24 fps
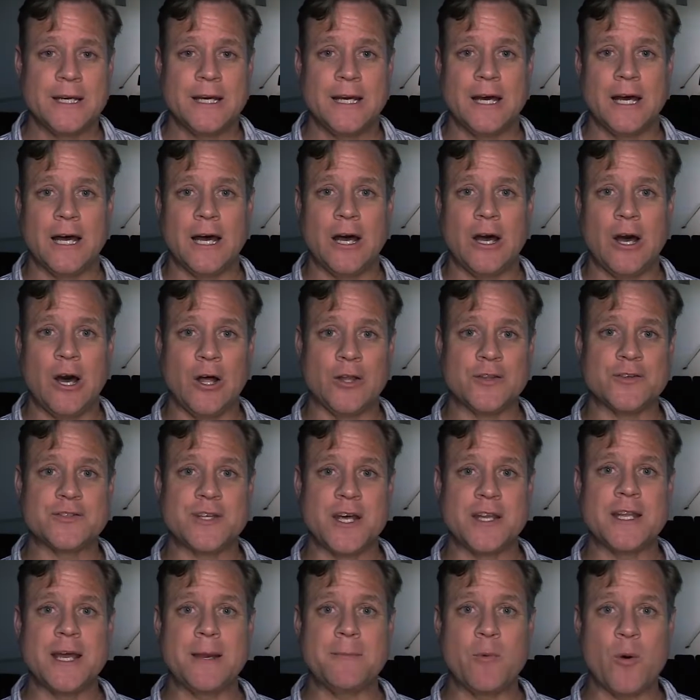On
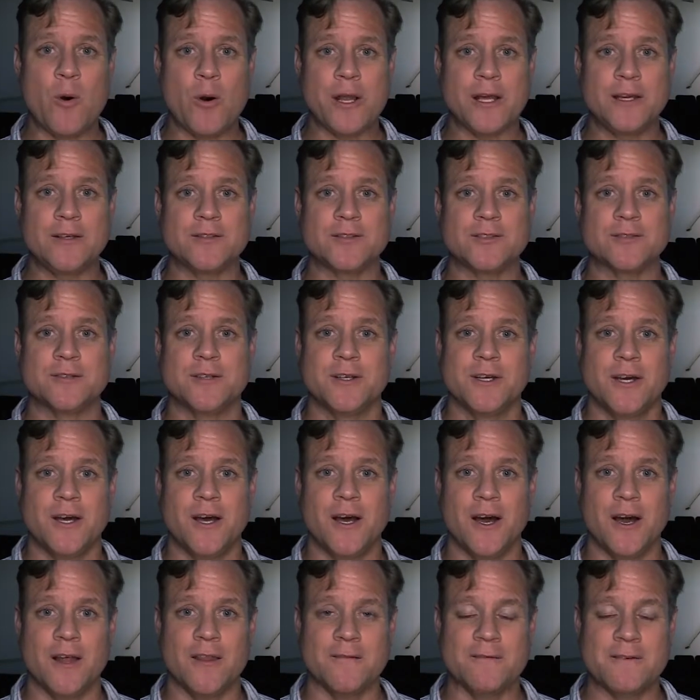Sunday mornings.
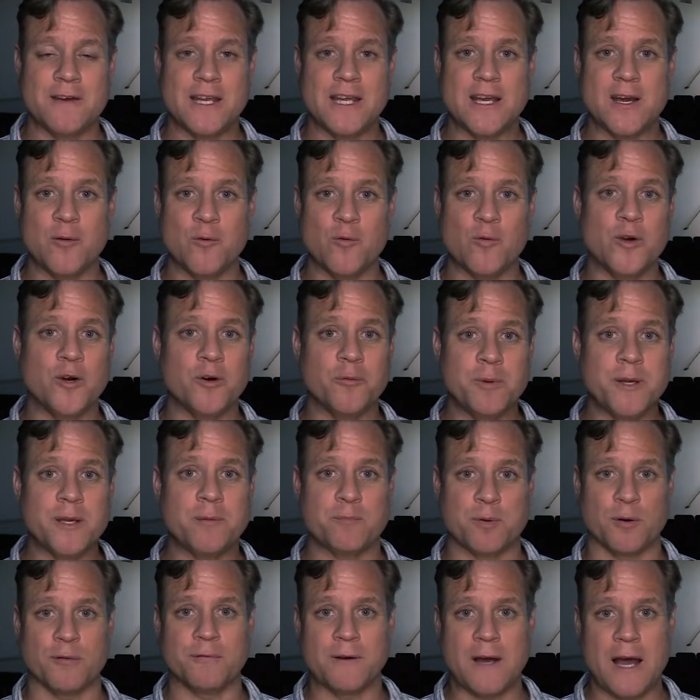The video will be
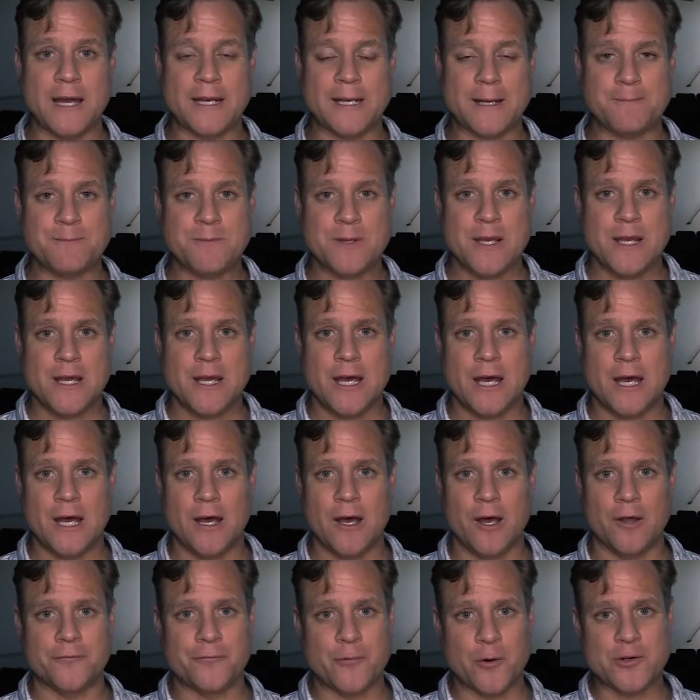provided.
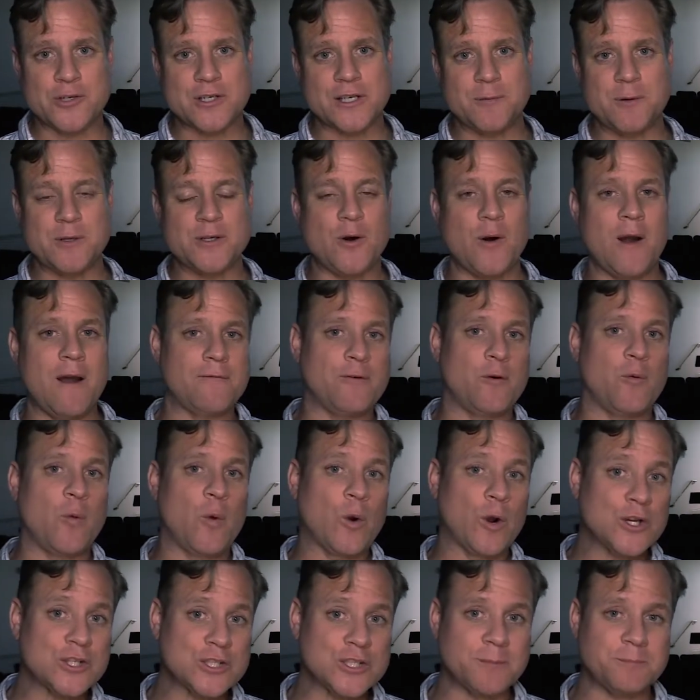Unfortunately, we don't have the
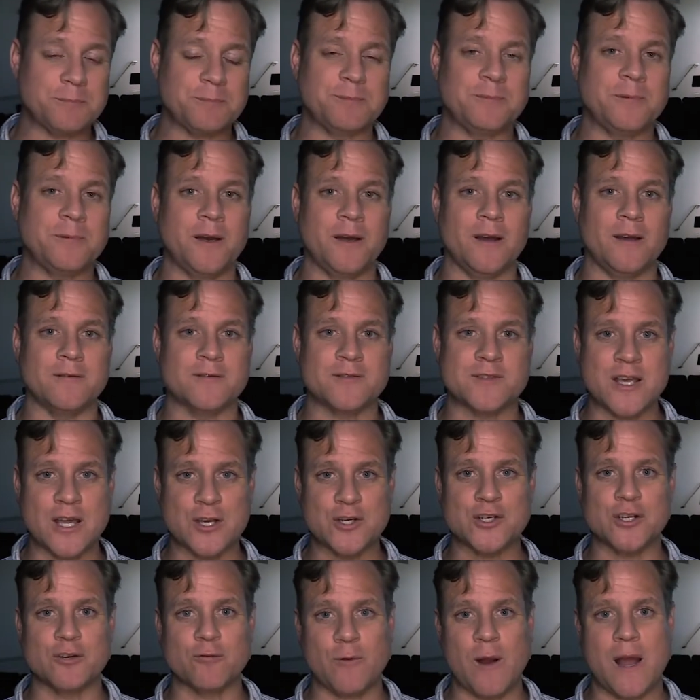worship
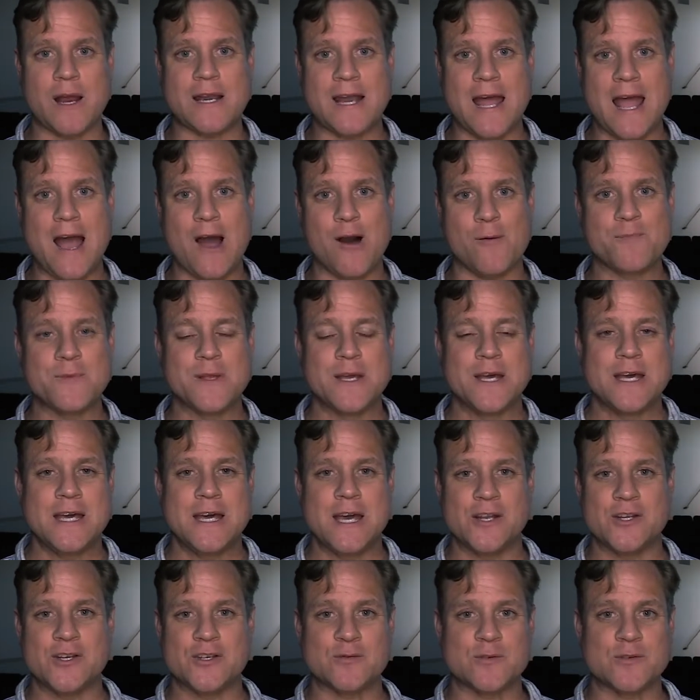section right now.
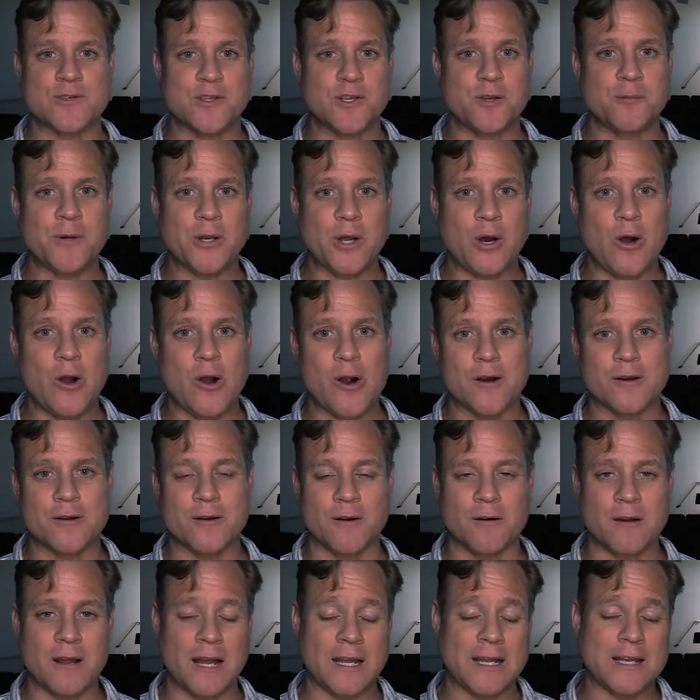It just was a little bit hard,
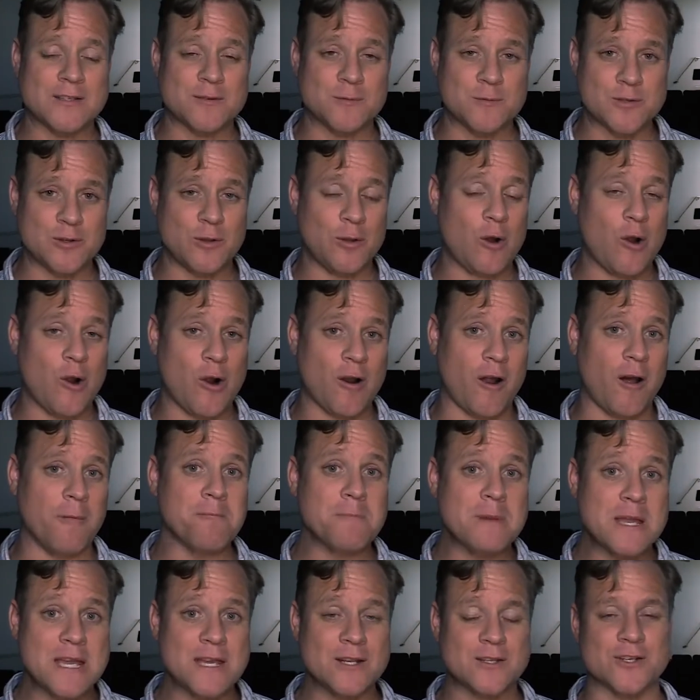or I guess it was a little hard on
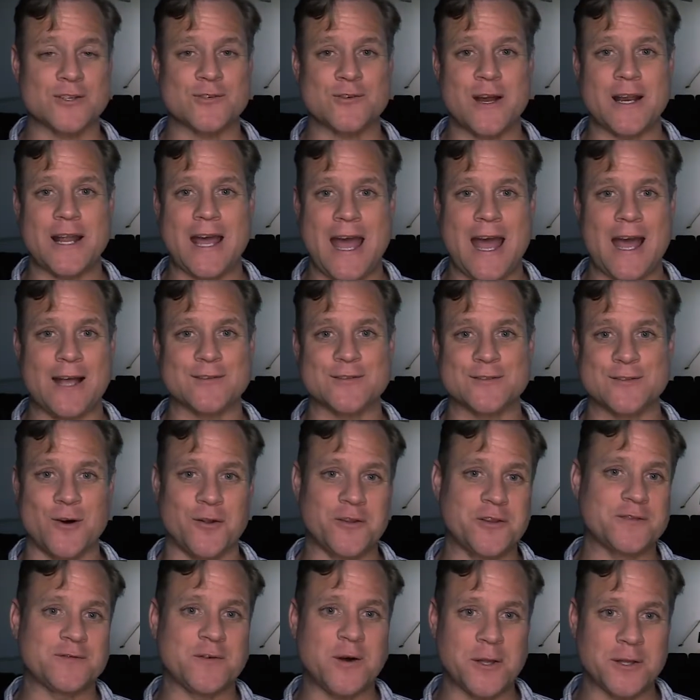me to try to ask all
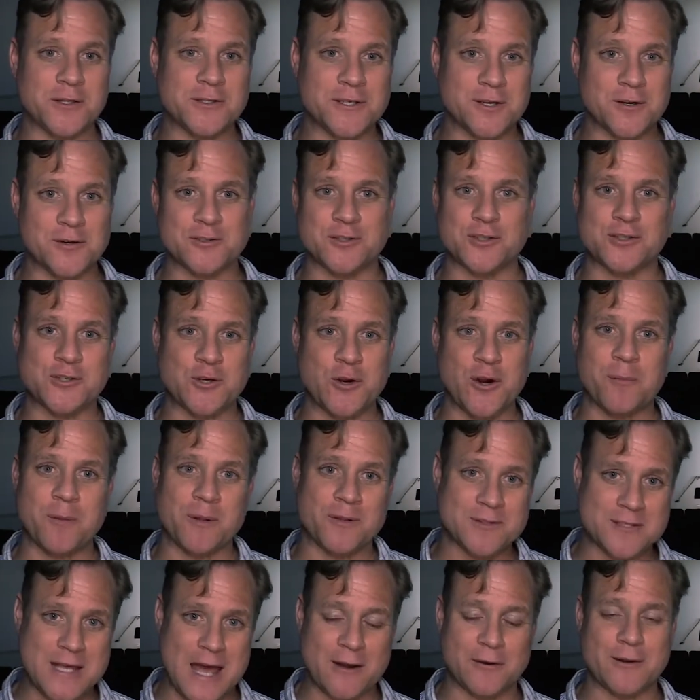these volunteers to show up
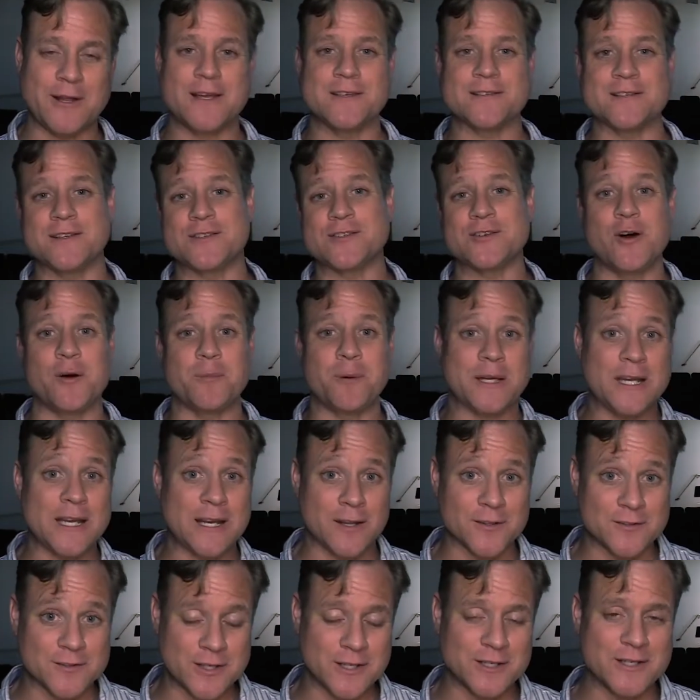on Saturdays and then show up again
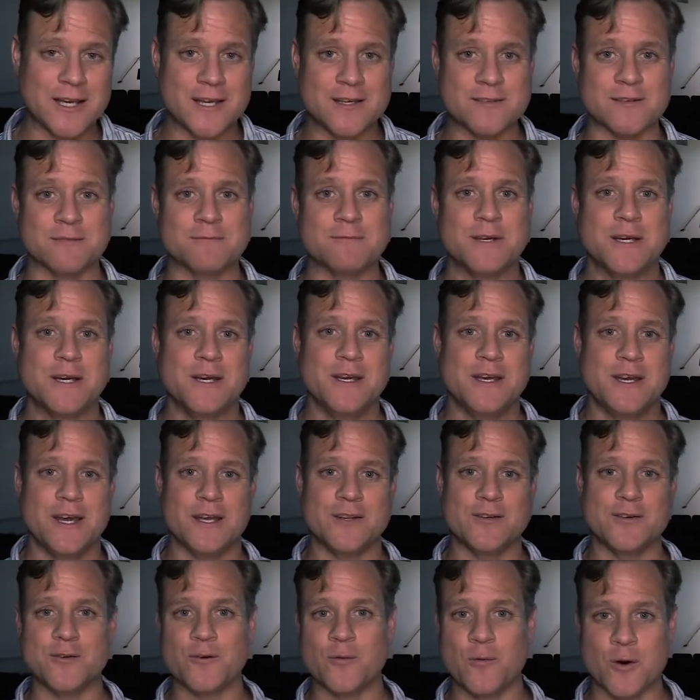on Sundays
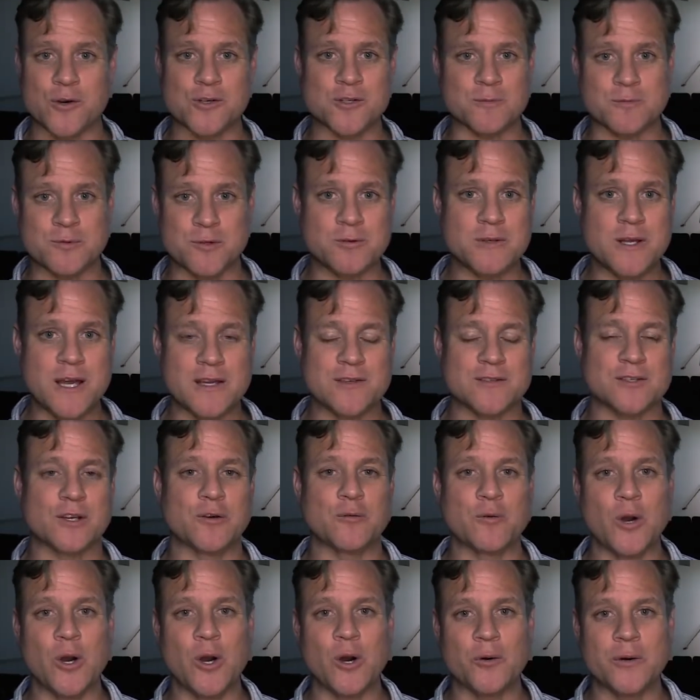and do the worship 2 days in a
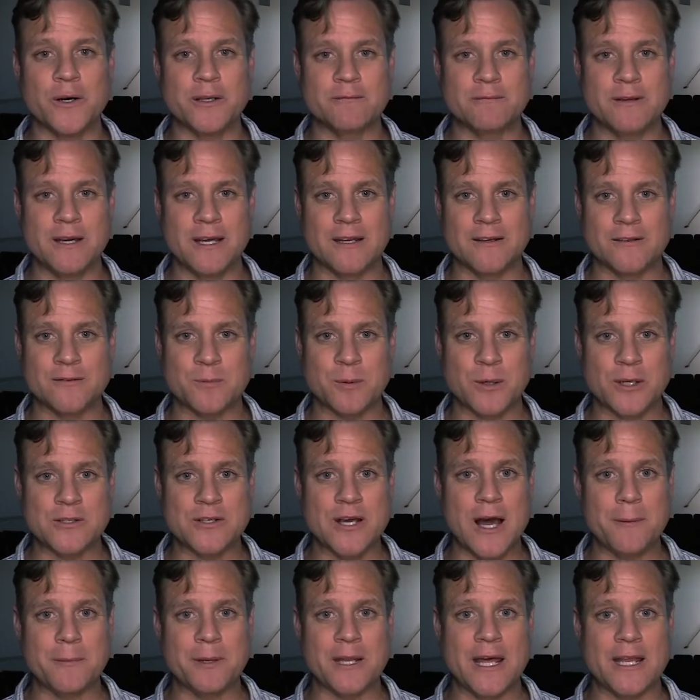row, and it's pretty
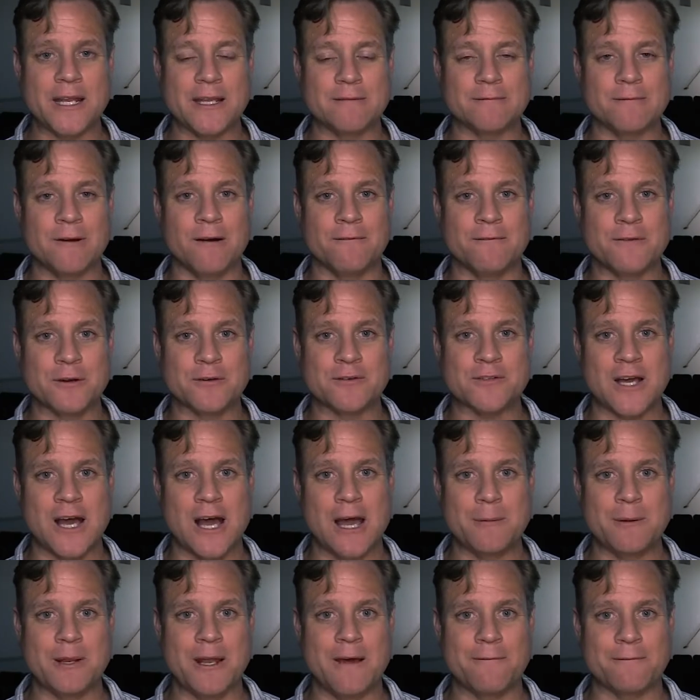dominating of their
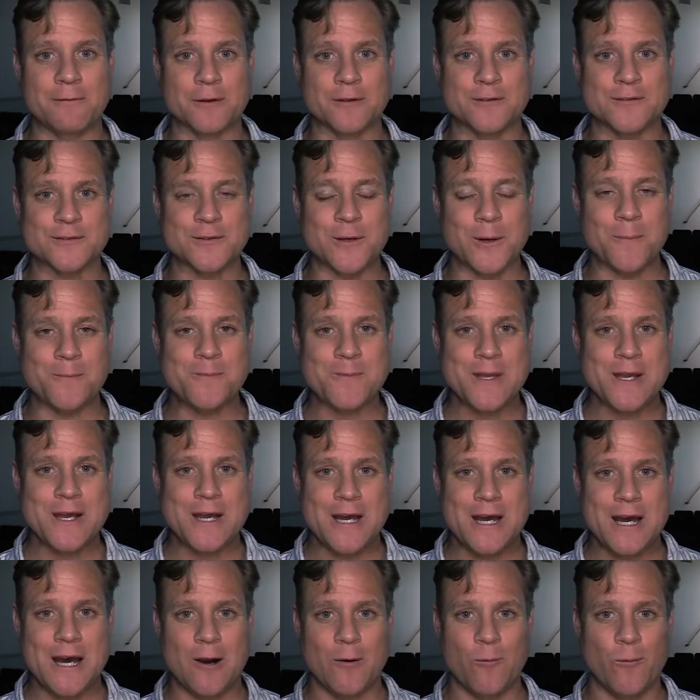time and effort. So
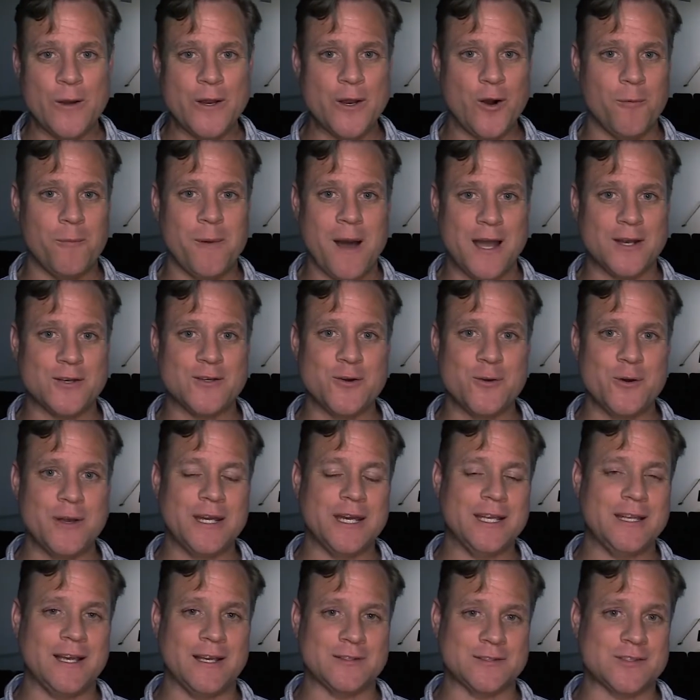we don't mind doing
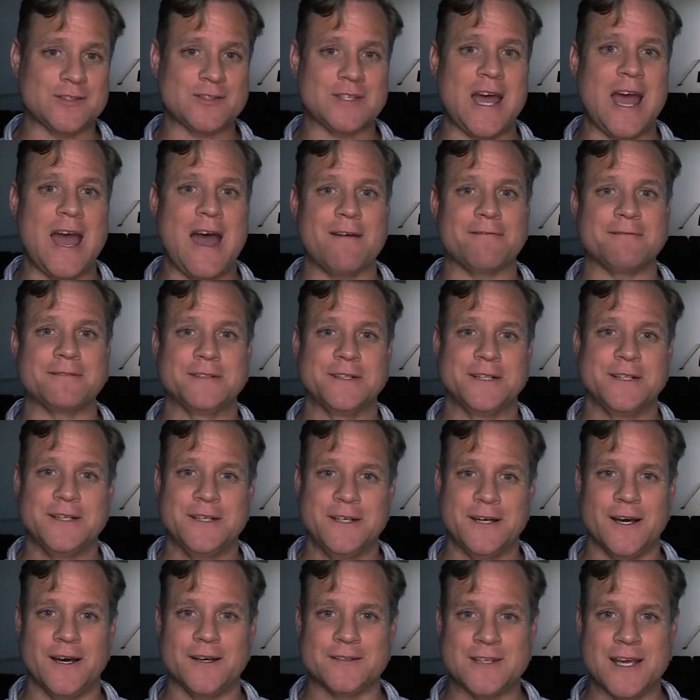it as a staff,
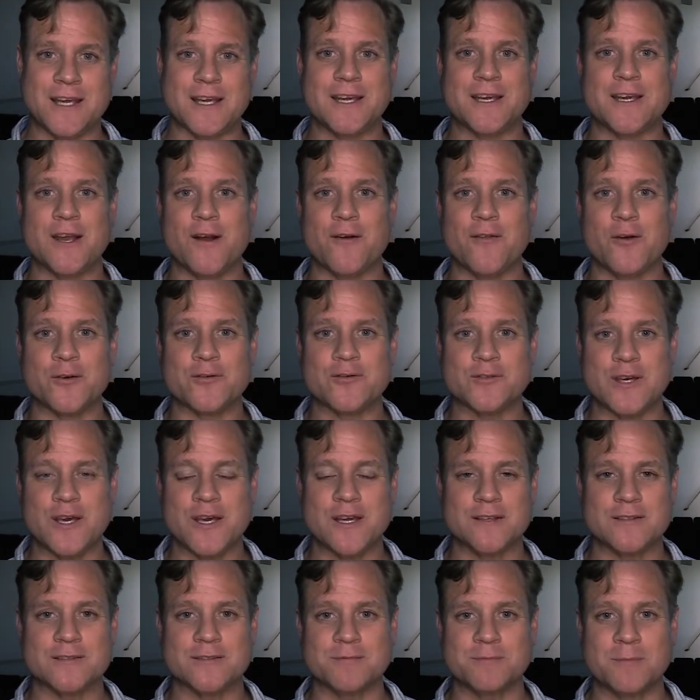taking care of those
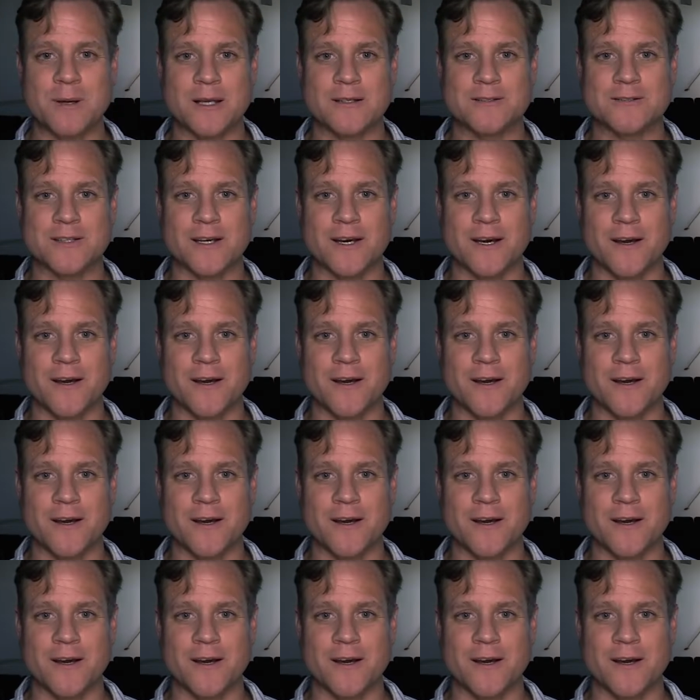things, but